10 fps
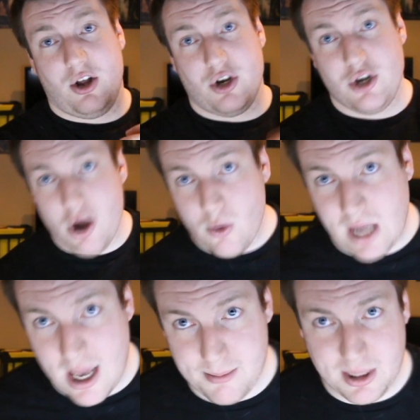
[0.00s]
no
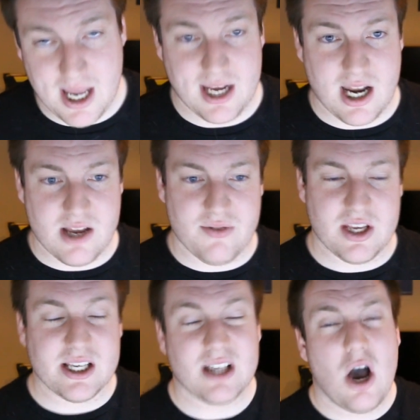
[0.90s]
gameplay on any of
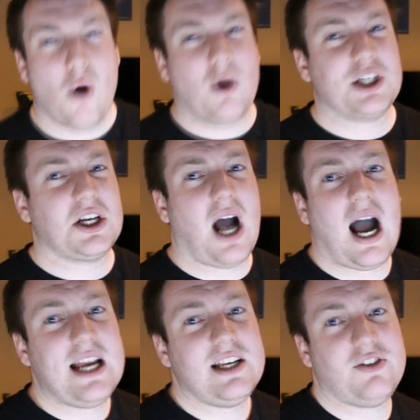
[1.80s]
these, which
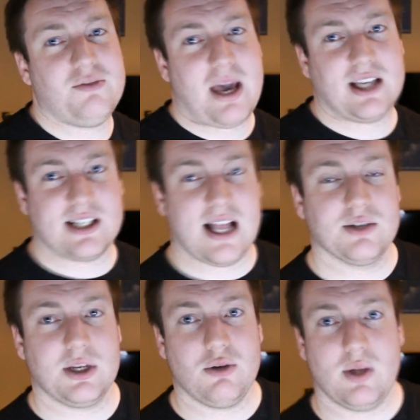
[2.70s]
kind of makes sense
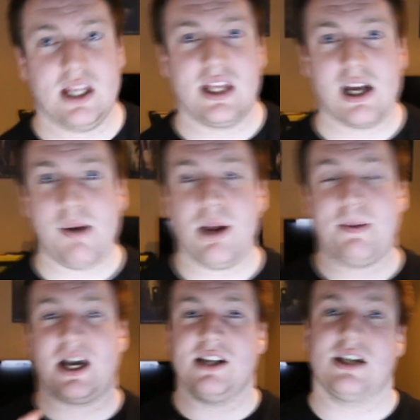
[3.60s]
when you really think about it
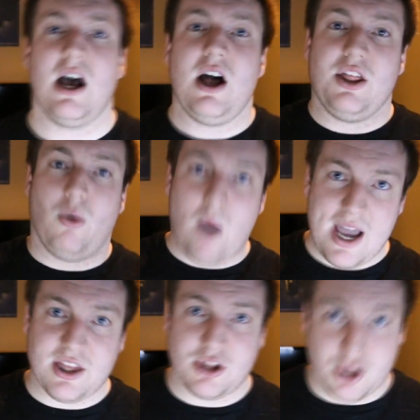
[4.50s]
because the way
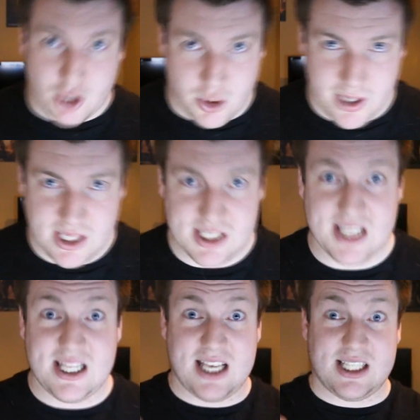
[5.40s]
that they're doing this
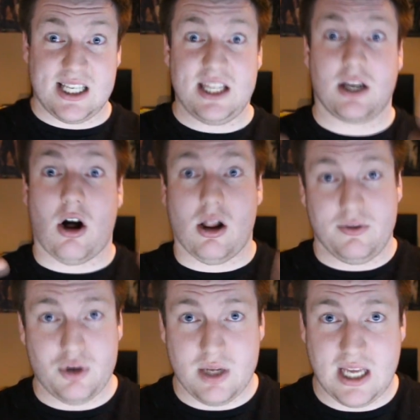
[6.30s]
is they see the Call of
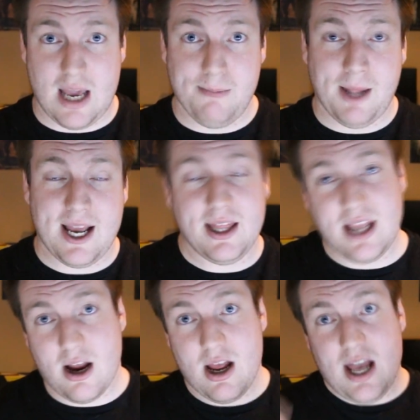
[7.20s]
Duty gameplay in
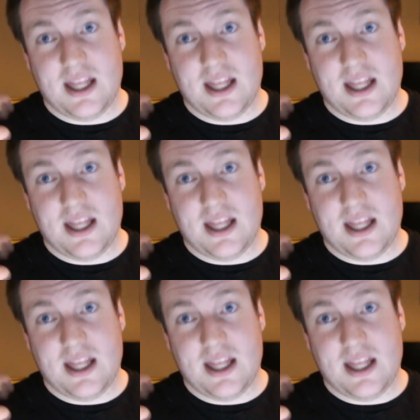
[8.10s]
there,